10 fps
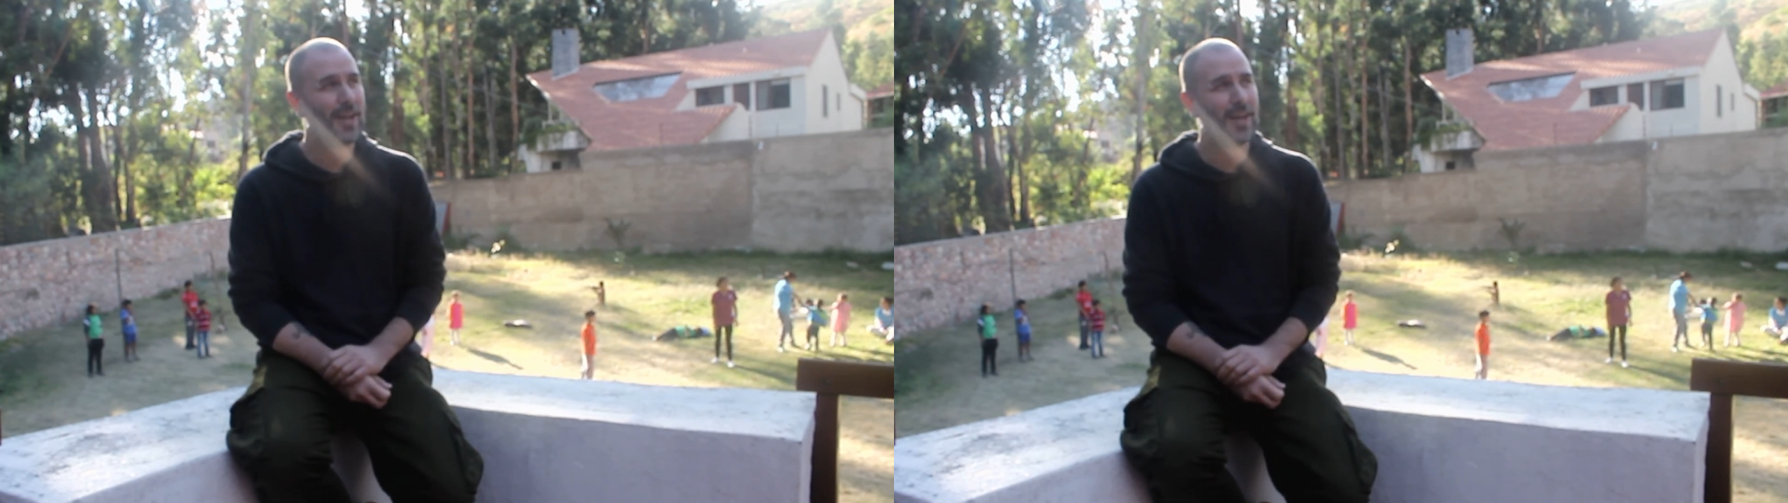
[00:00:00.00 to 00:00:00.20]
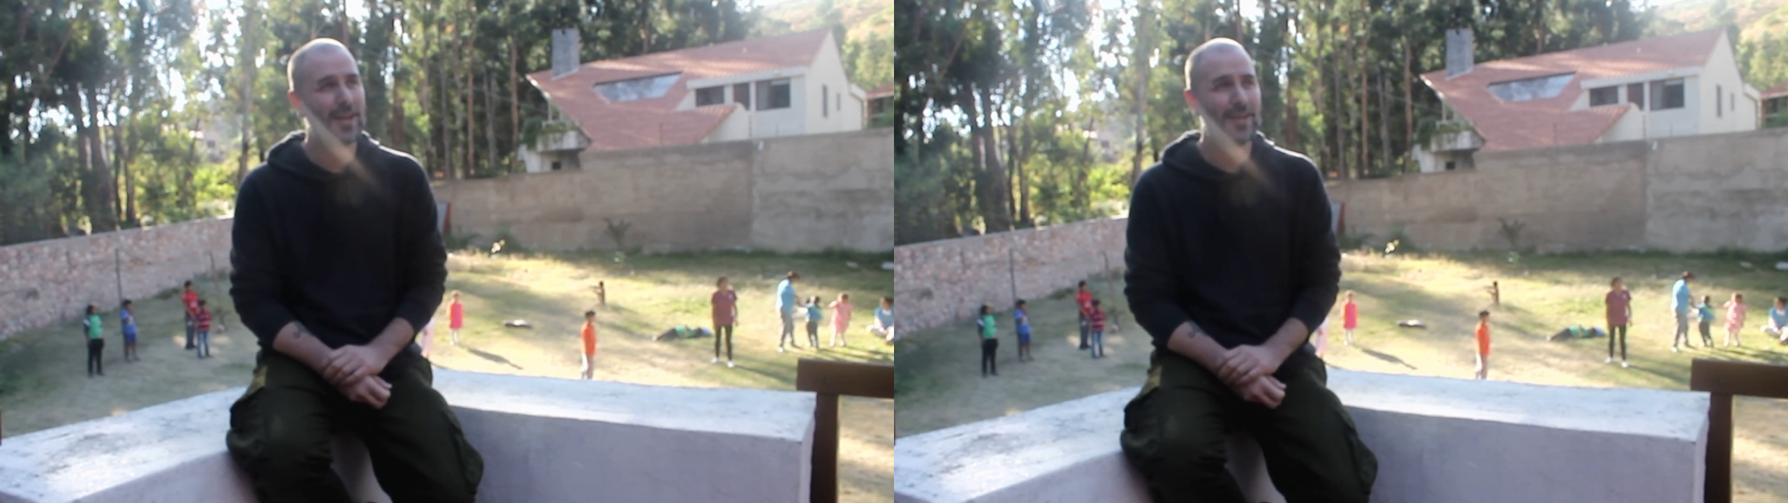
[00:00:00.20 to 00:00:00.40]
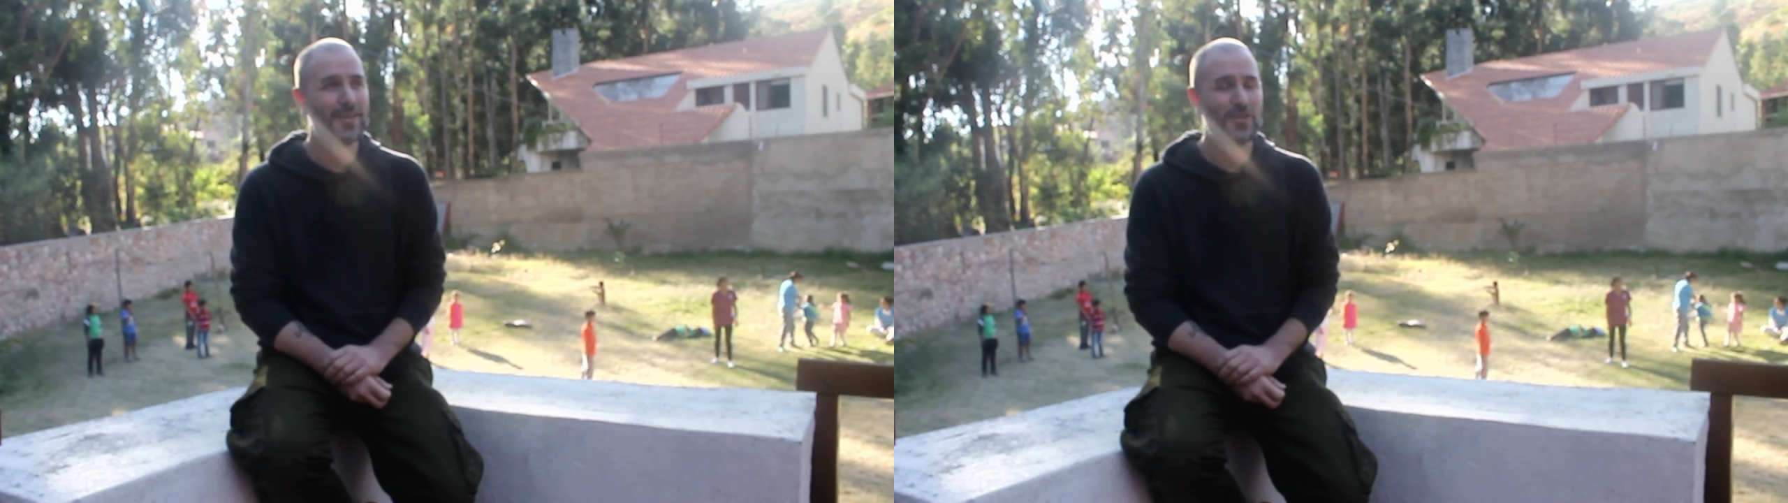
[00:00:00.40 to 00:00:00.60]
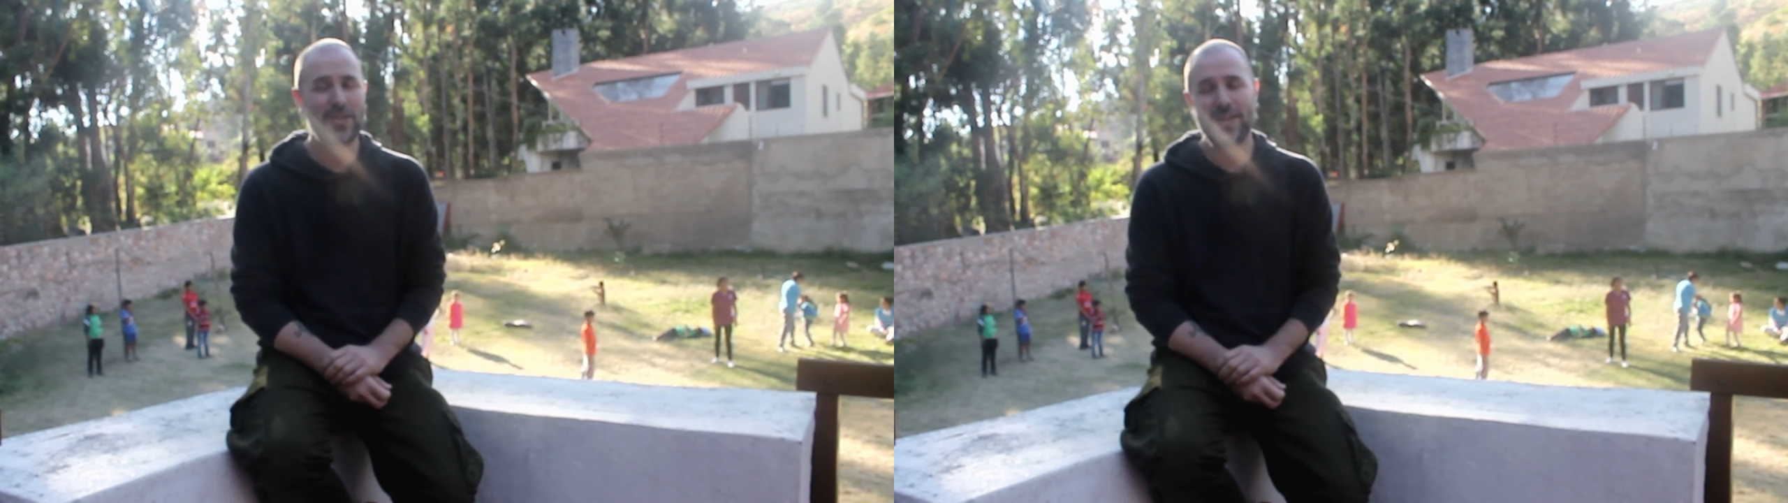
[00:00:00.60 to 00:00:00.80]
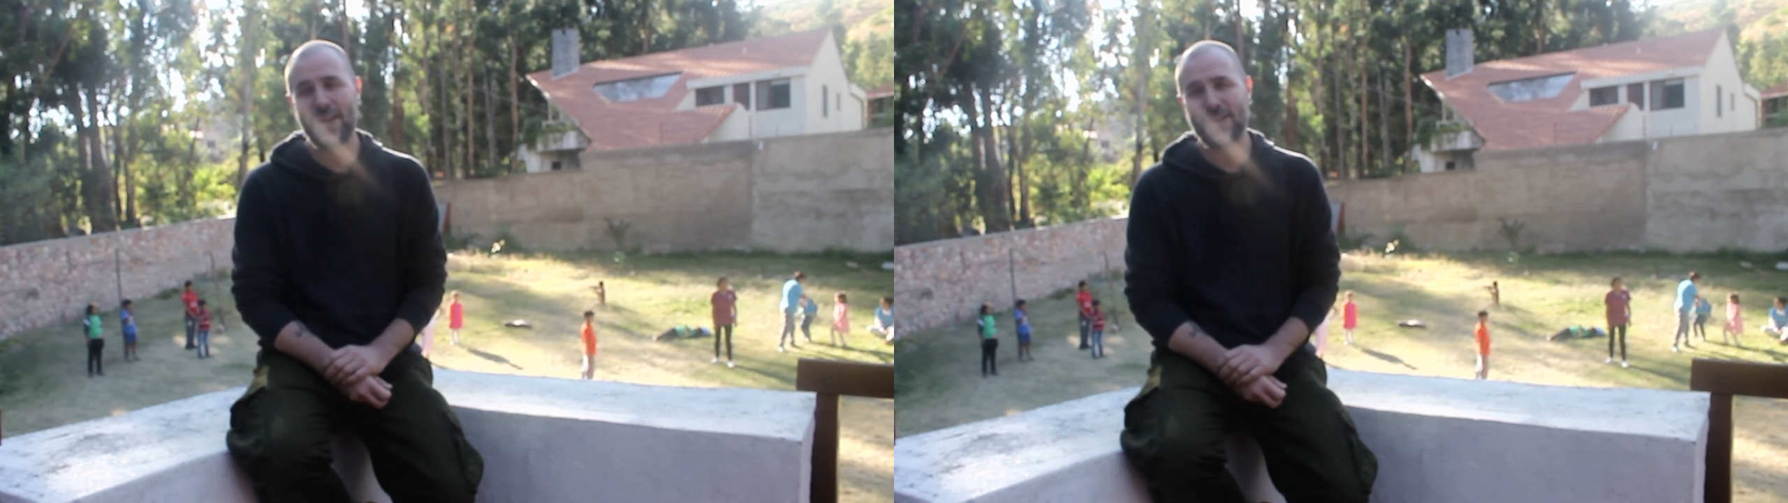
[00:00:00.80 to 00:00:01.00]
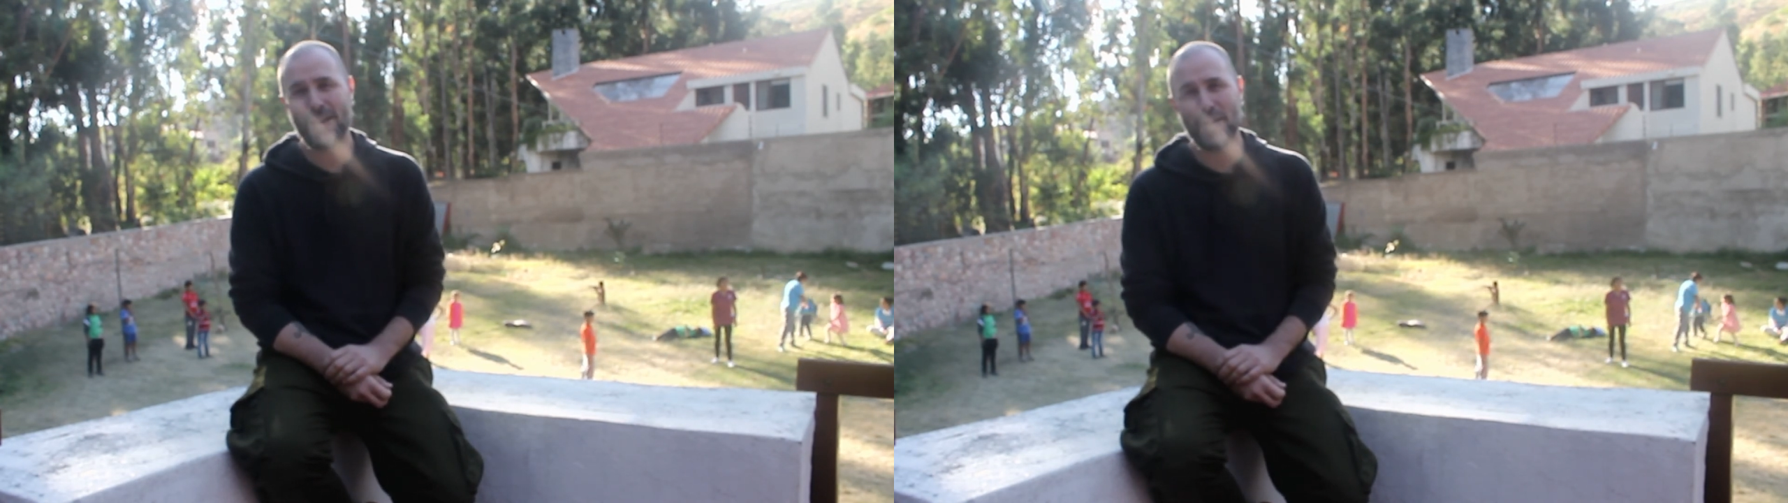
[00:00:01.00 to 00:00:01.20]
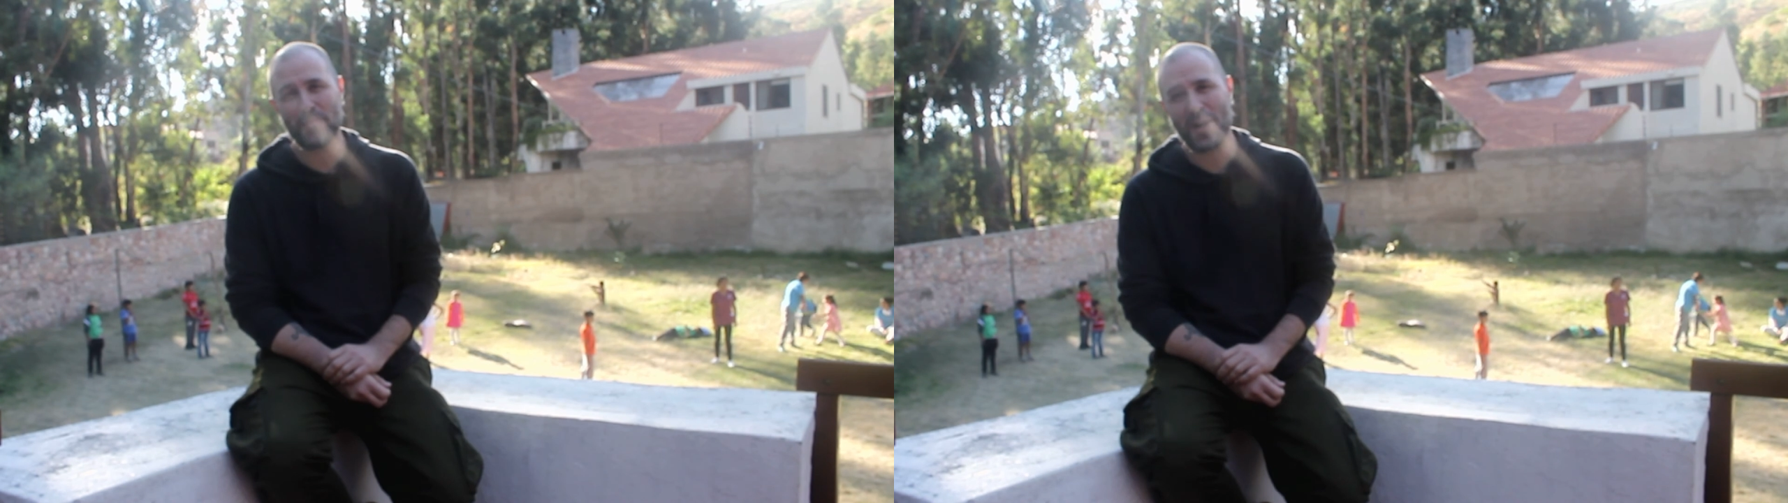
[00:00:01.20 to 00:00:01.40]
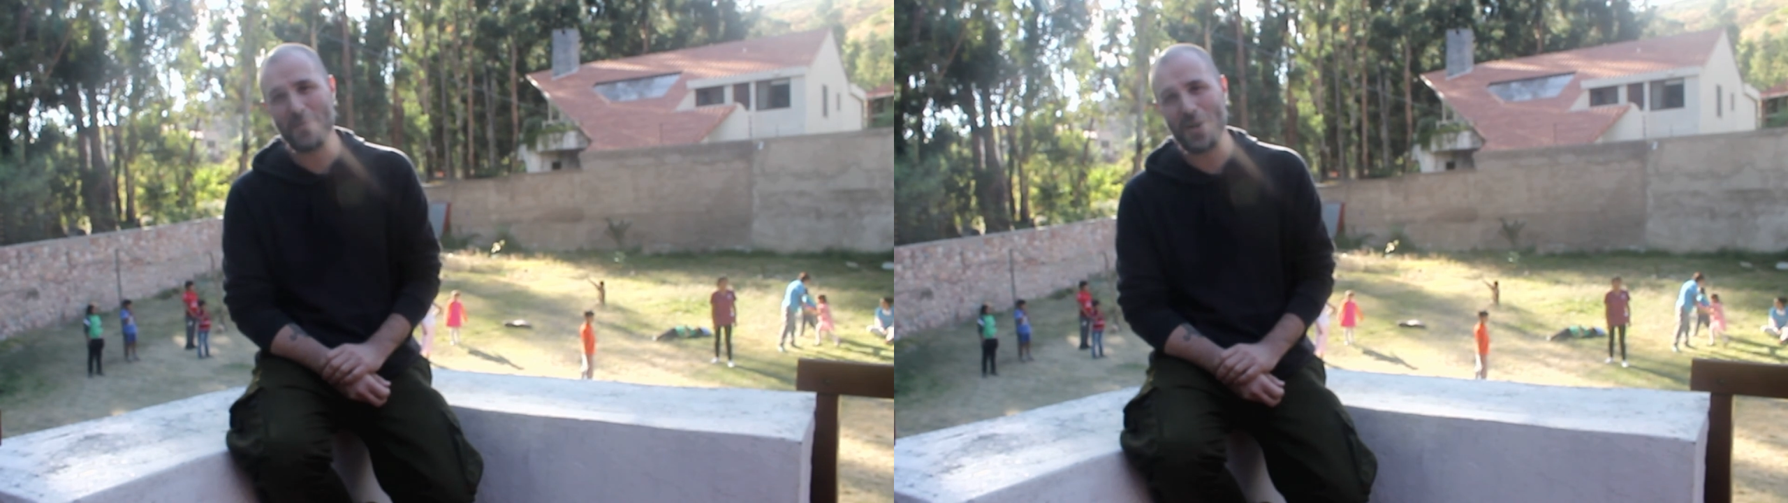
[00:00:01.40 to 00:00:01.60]
and during the
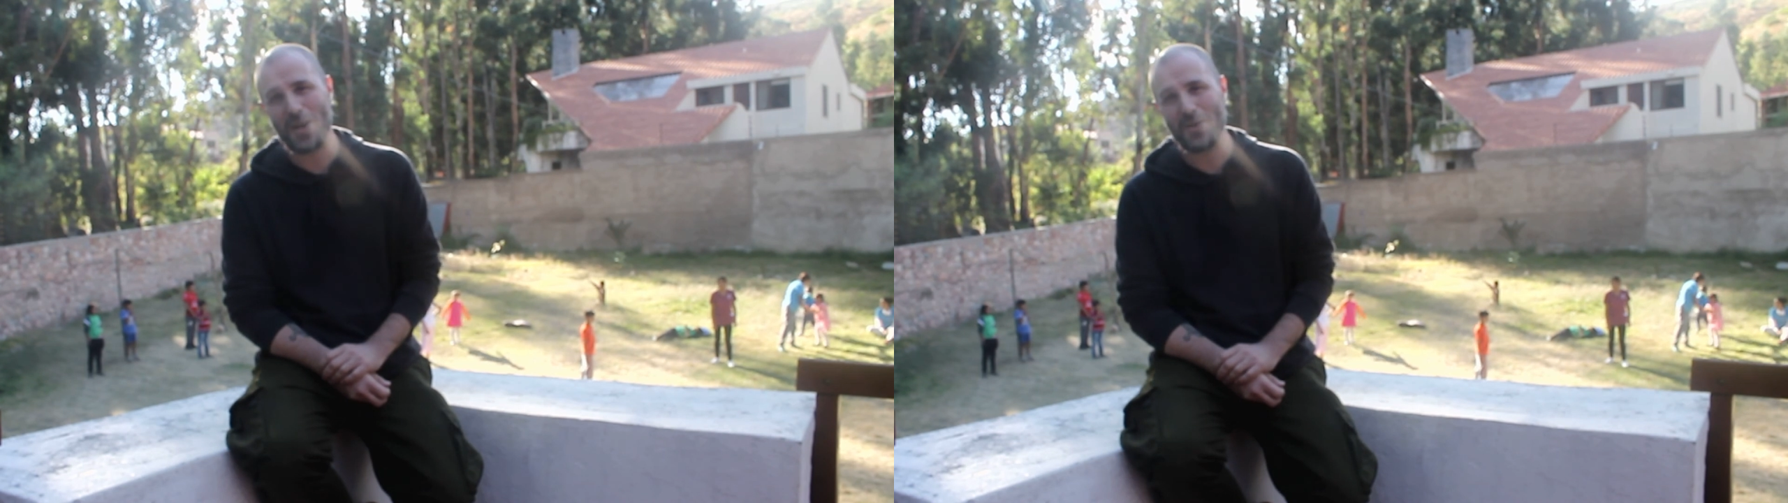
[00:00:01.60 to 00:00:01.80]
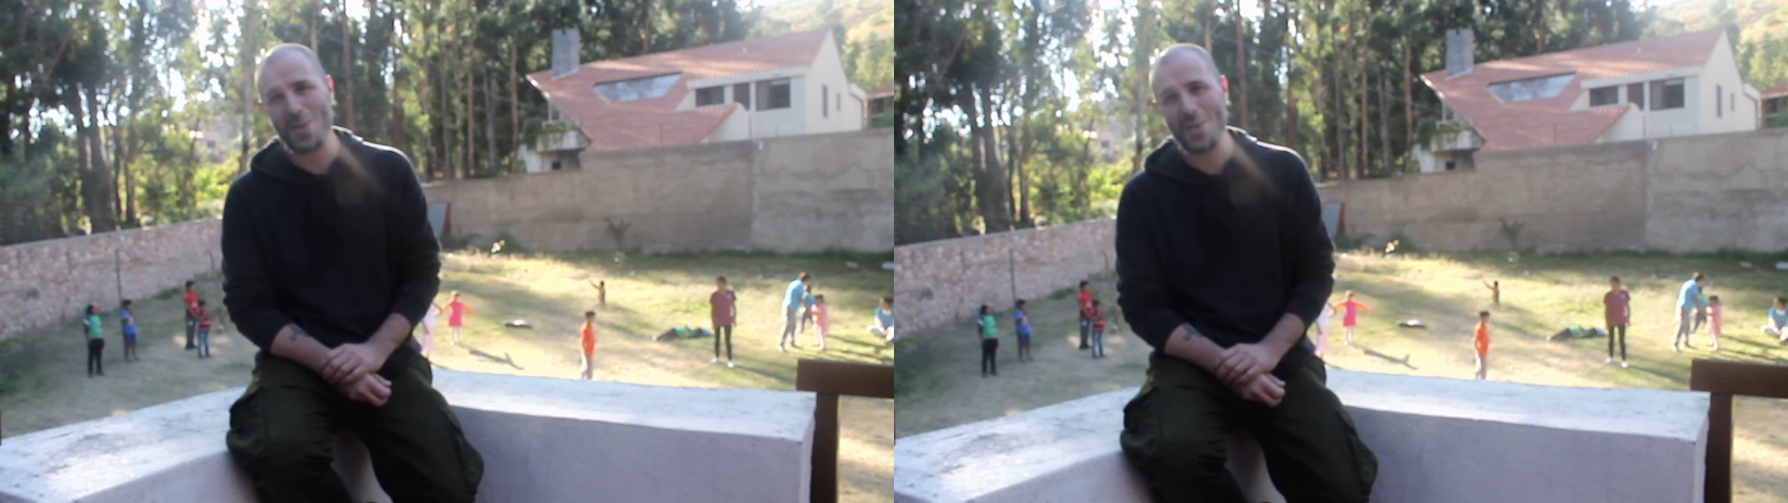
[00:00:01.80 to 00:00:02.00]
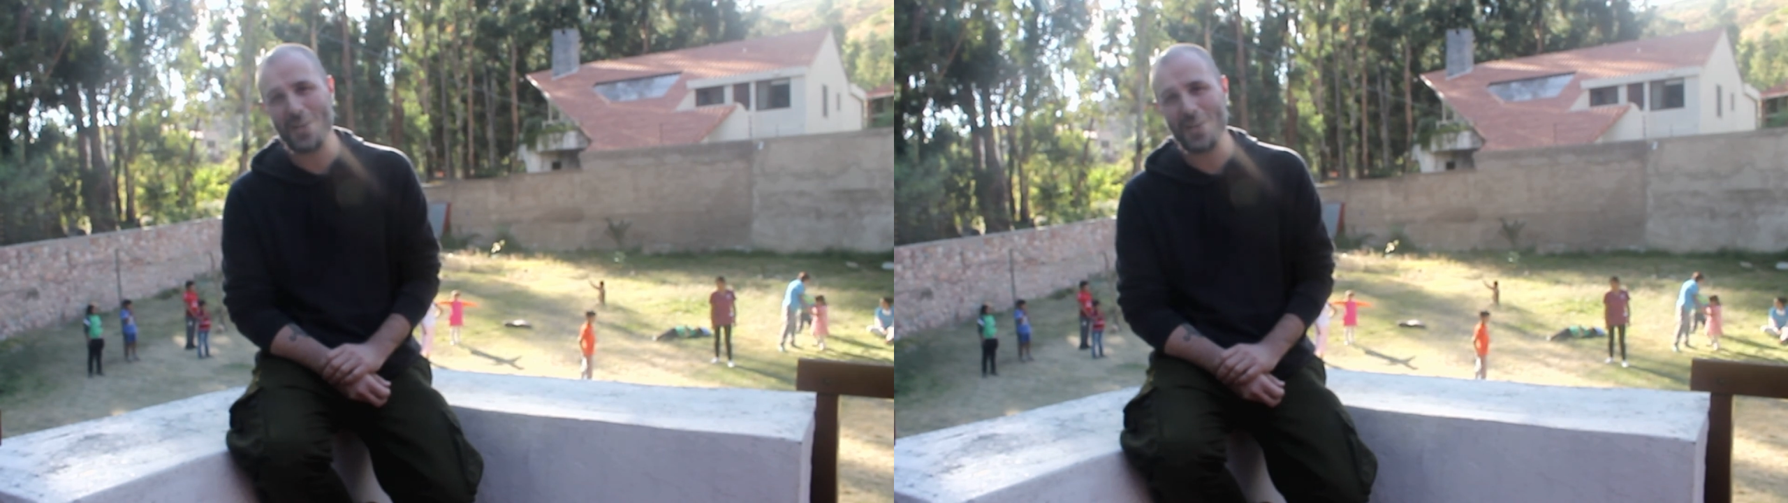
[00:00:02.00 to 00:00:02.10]
daytime coming out